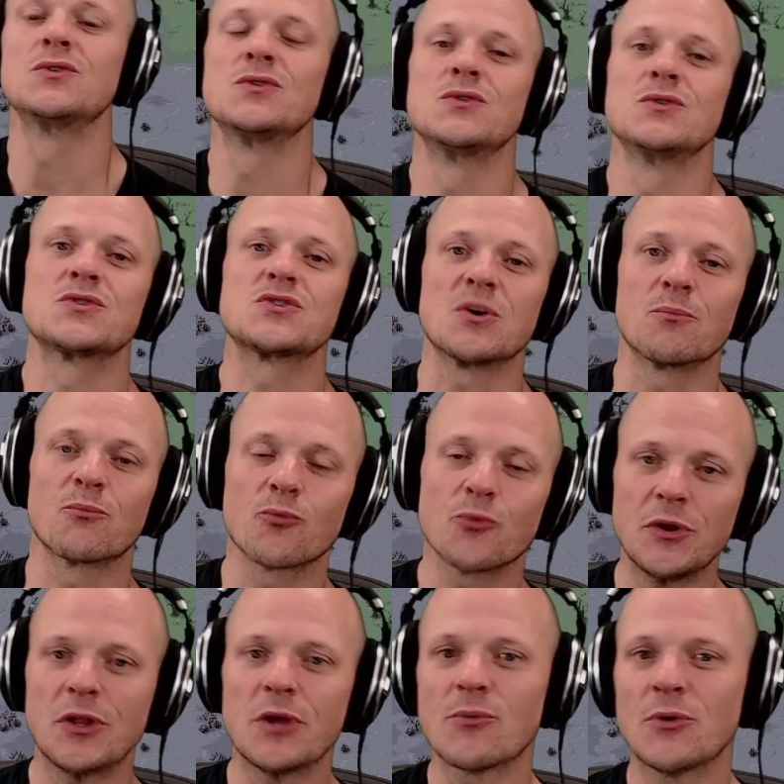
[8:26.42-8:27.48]
Some
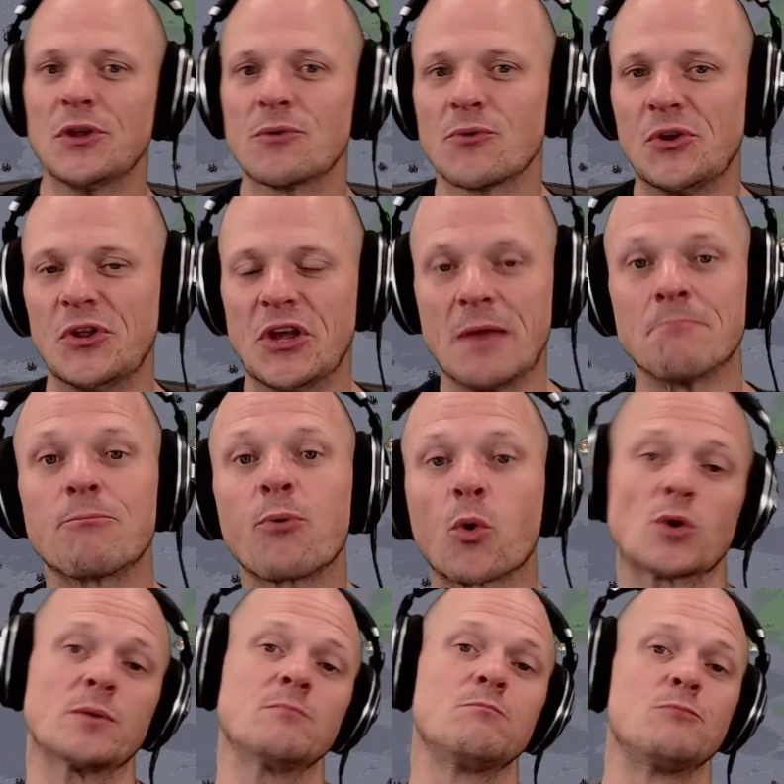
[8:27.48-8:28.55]
really
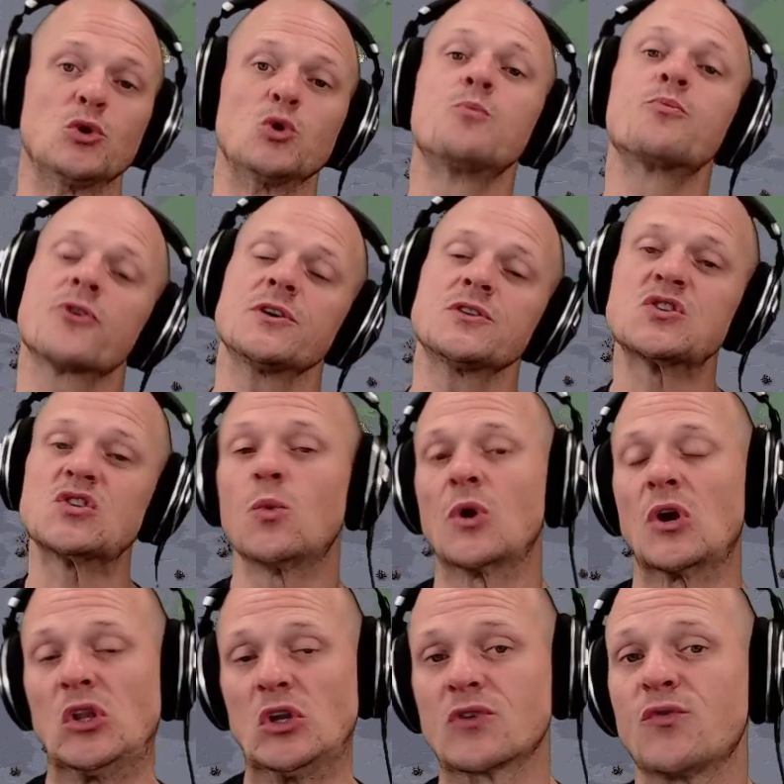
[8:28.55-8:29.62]
important blueprints you want
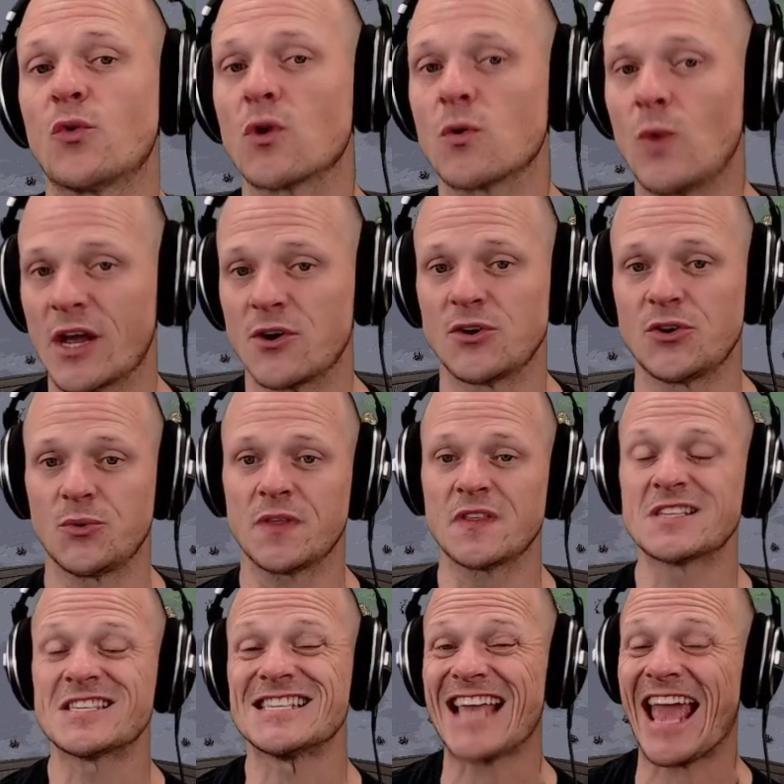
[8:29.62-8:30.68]
to look for while you're doing
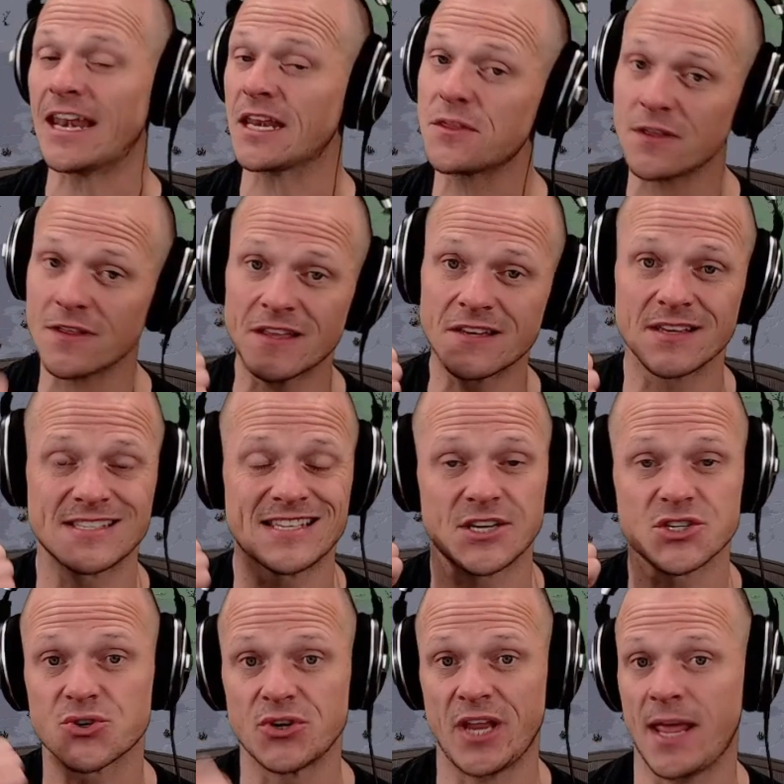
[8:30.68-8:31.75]
this is anything that does
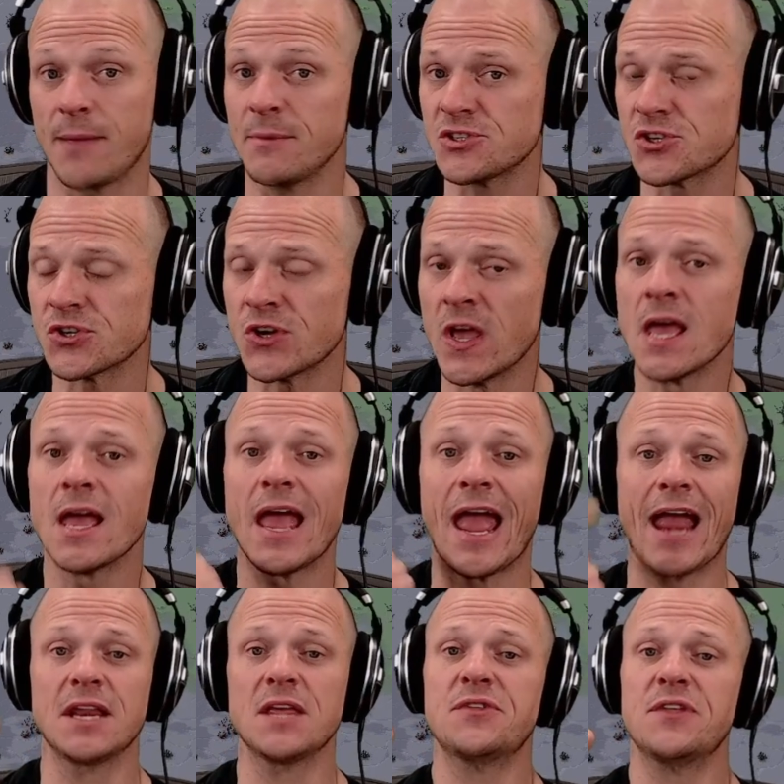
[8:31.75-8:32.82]
extra damage,
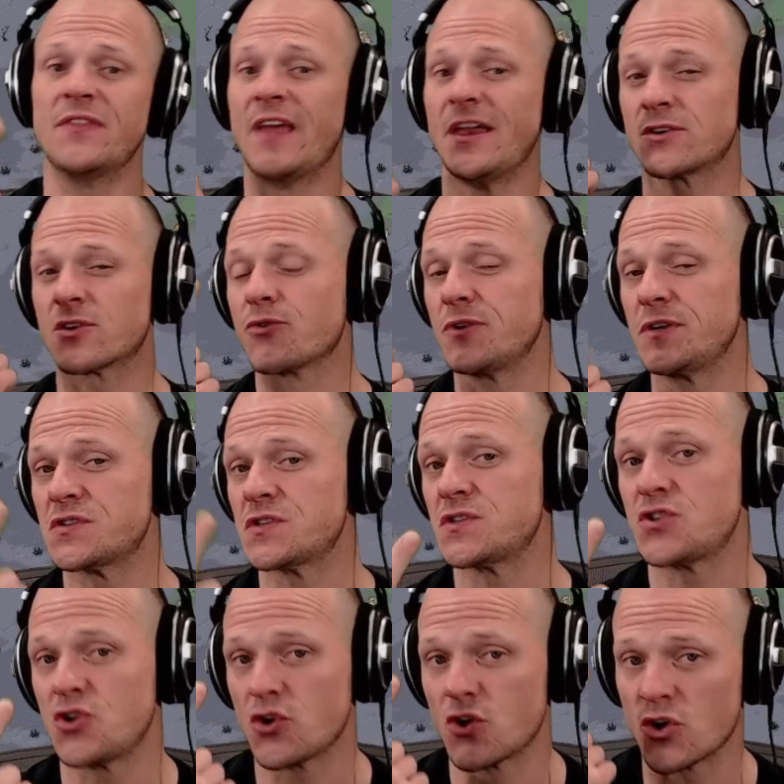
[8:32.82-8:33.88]
anything that increases
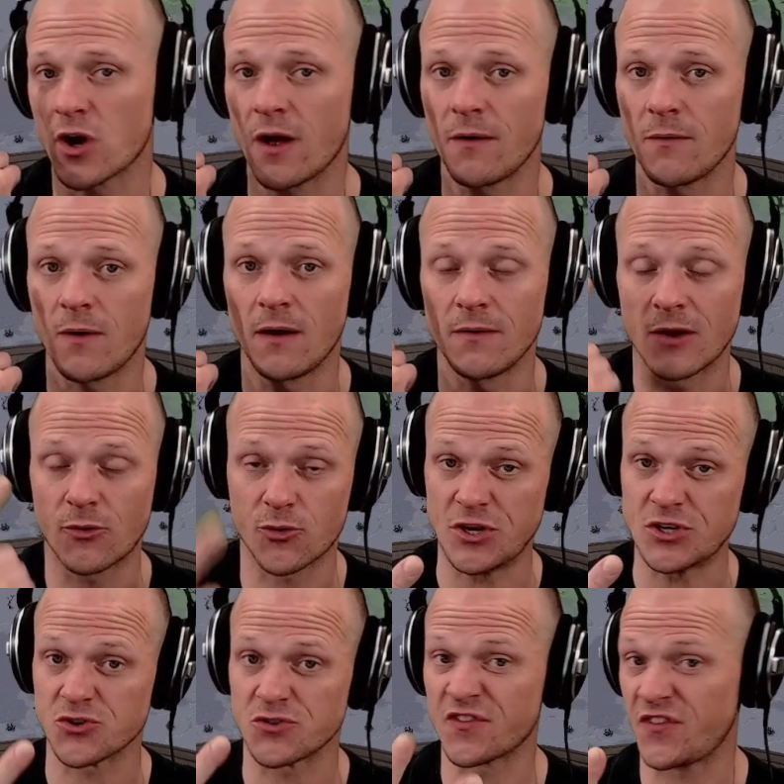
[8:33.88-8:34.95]
your
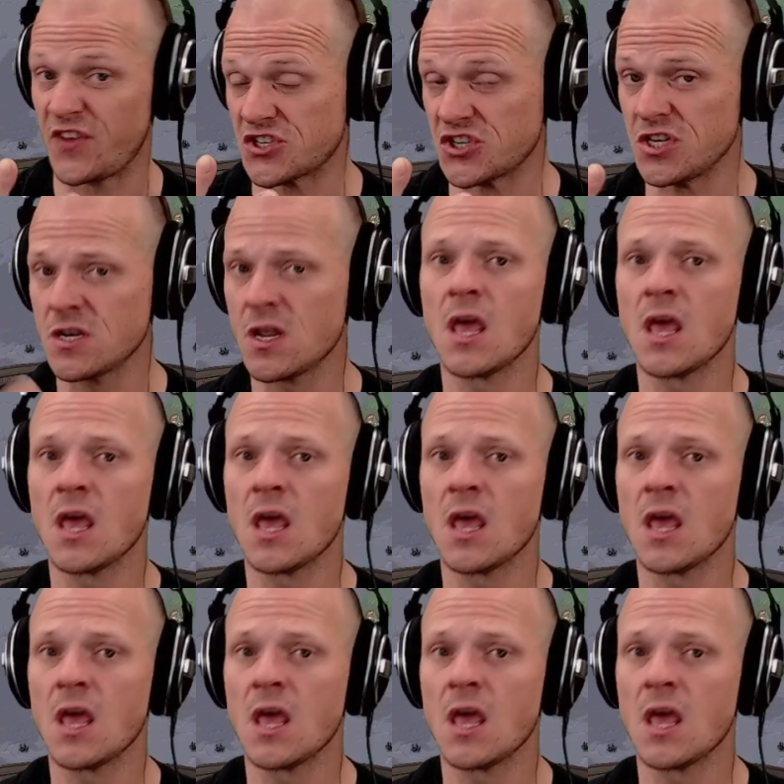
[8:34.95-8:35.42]
creature's vision,